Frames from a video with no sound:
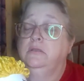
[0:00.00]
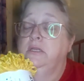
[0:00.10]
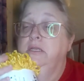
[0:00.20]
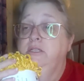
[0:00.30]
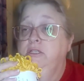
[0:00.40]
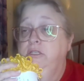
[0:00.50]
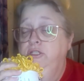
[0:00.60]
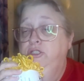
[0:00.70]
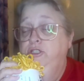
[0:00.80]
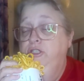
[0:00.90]
this
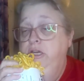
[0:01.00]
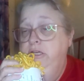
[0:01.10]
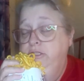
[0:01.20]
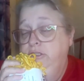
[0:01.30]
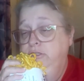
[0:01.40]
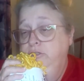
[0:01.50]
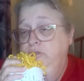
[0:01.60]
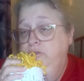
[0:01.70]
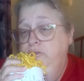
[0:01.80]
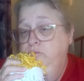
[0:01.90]
is just
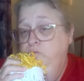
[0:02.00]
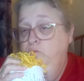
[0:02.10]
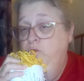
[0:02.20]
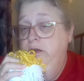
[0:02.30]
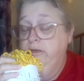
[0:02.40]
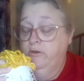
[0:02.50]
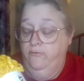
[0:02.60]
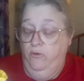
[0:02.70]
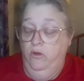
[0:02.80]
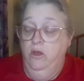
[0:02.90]
wonderful.